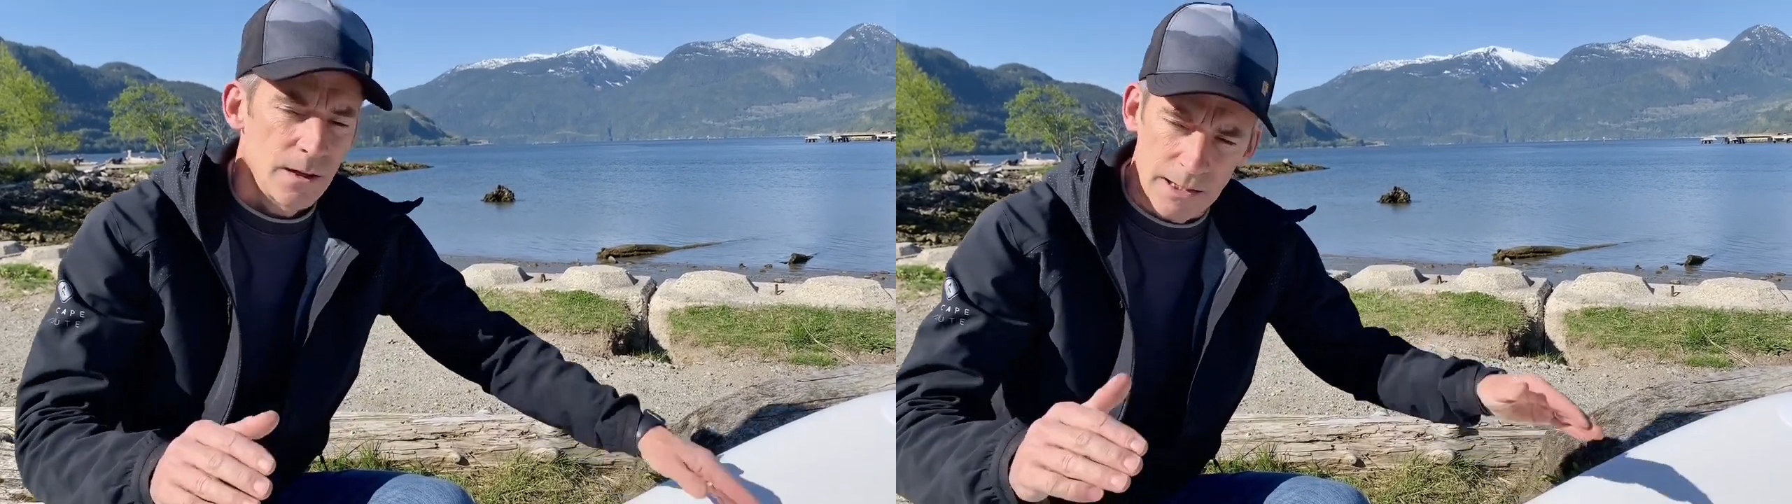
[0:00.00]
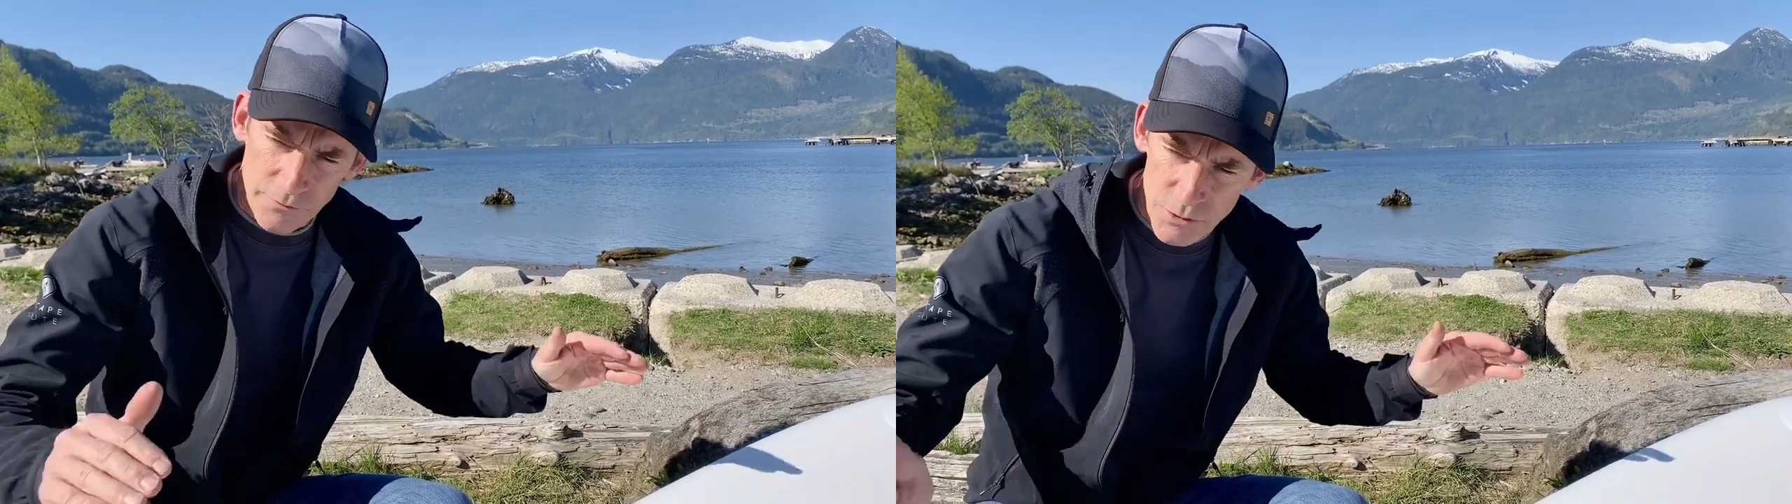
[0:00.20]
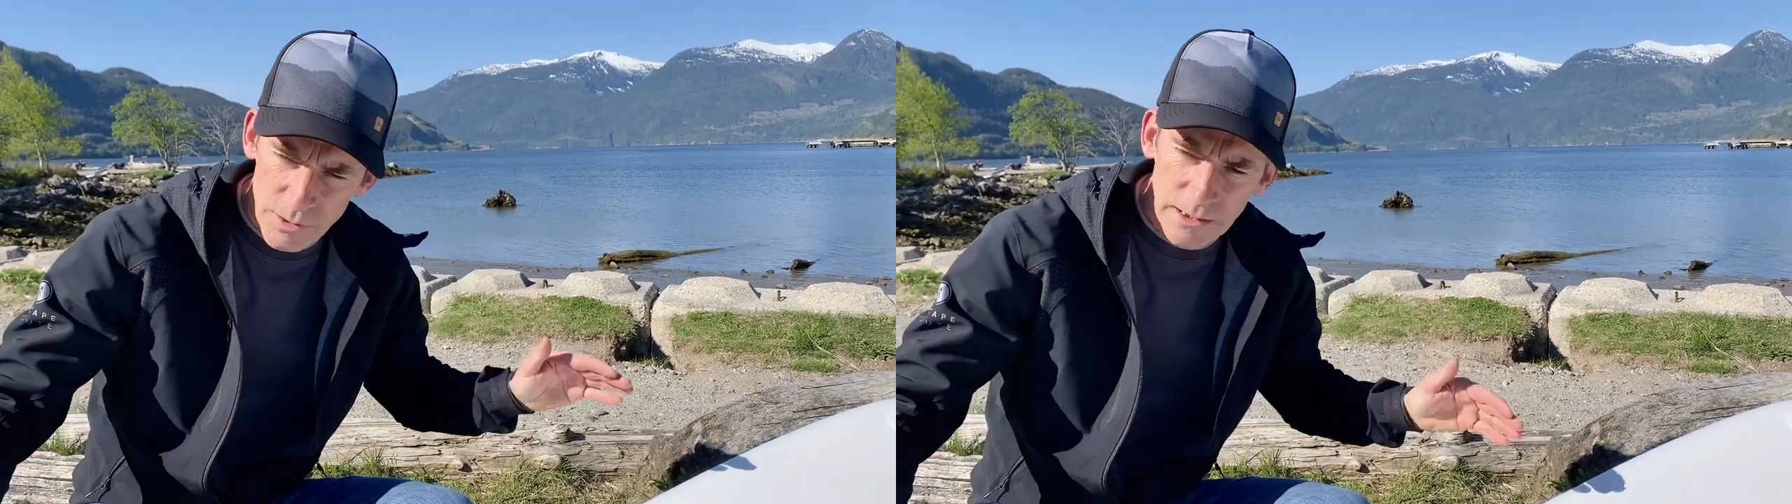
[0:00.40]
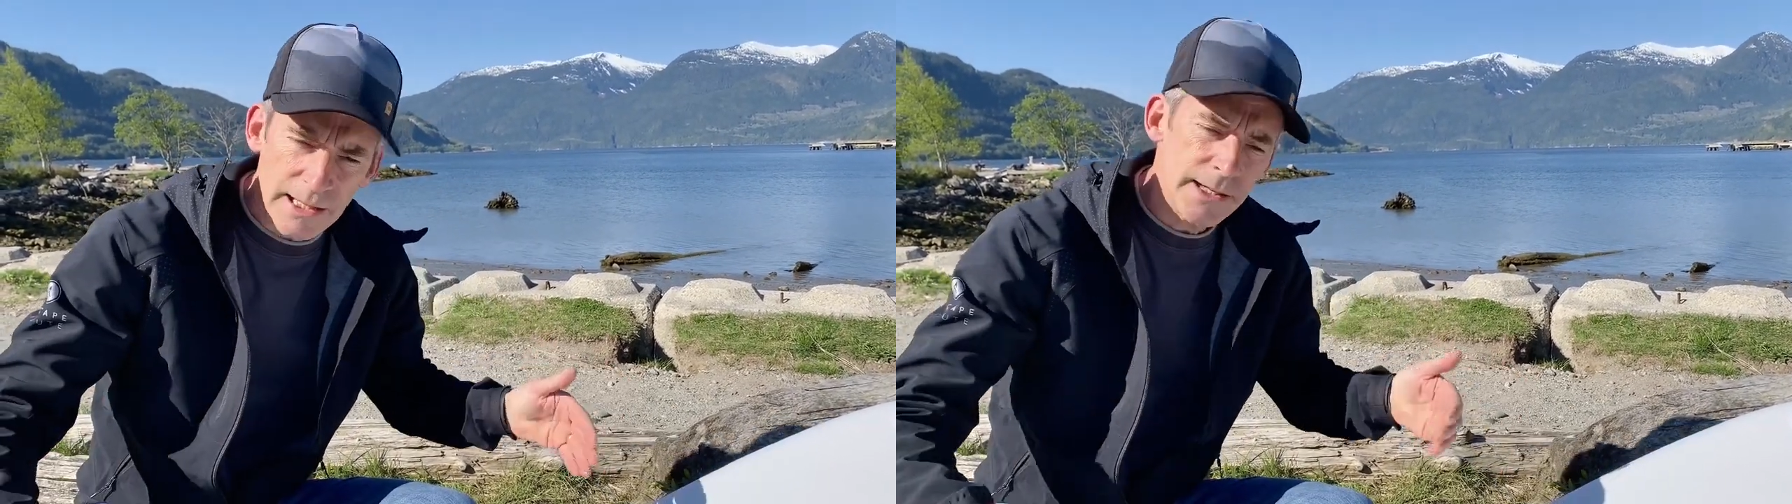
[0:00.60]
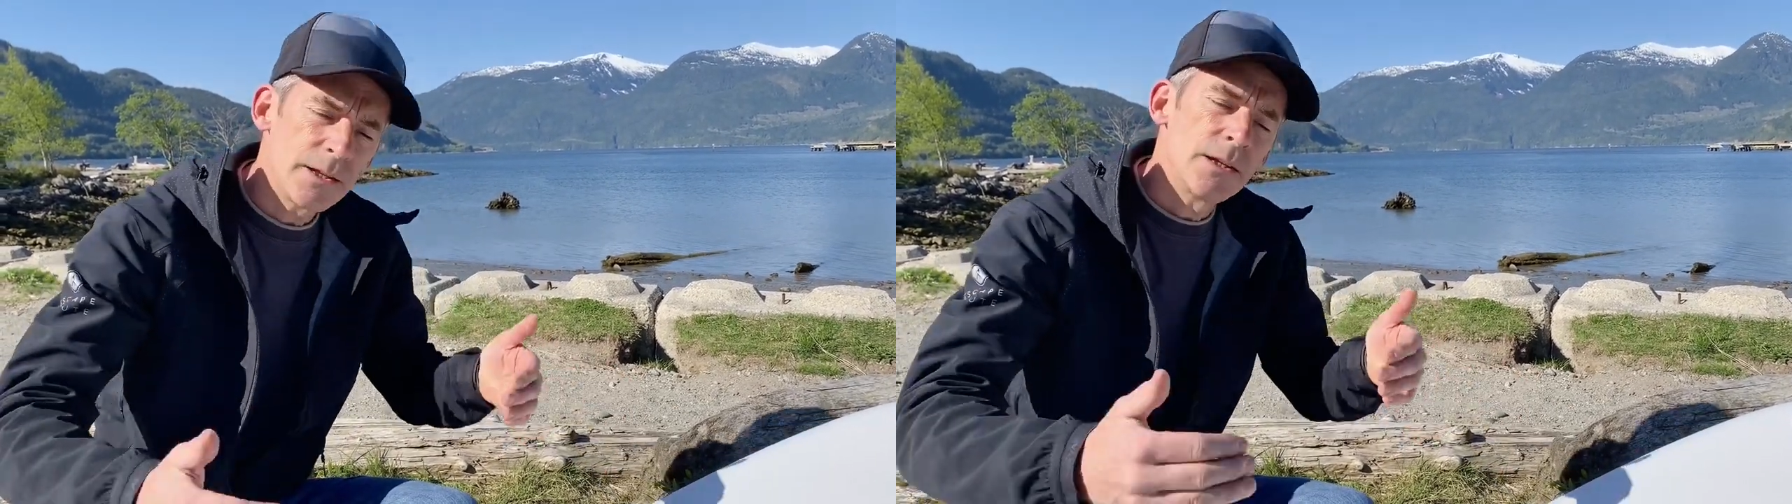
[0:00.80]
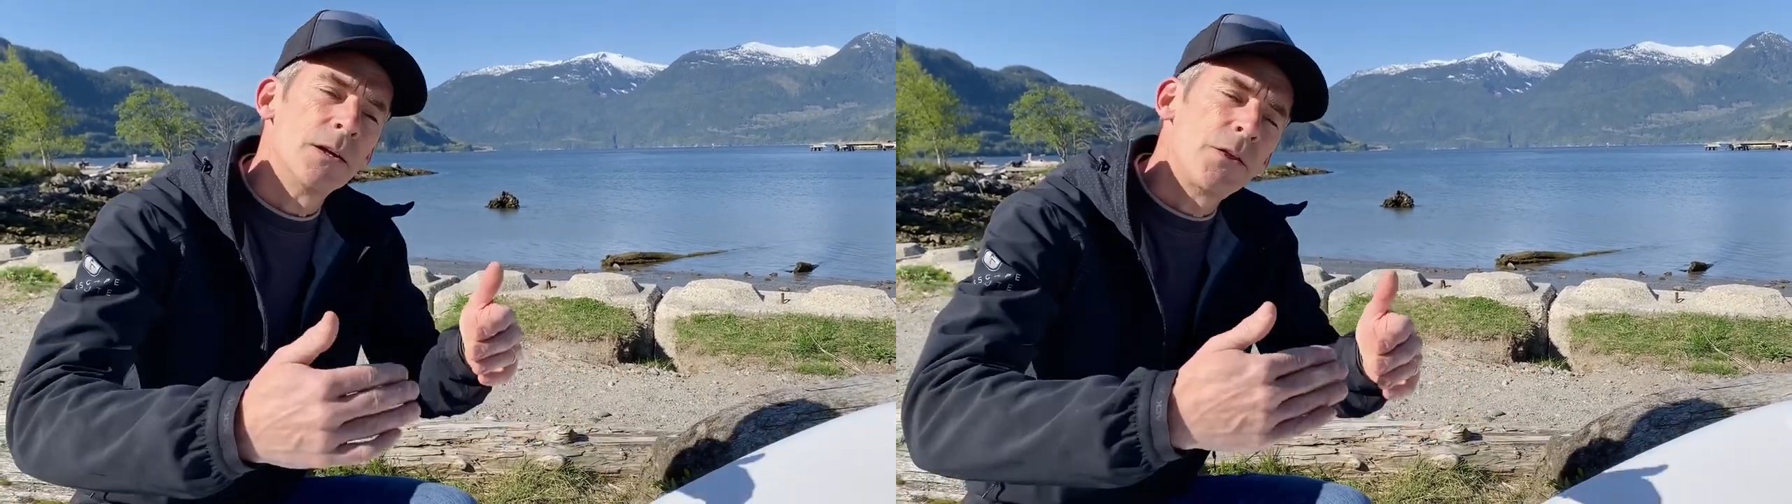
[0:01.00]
11.3 length,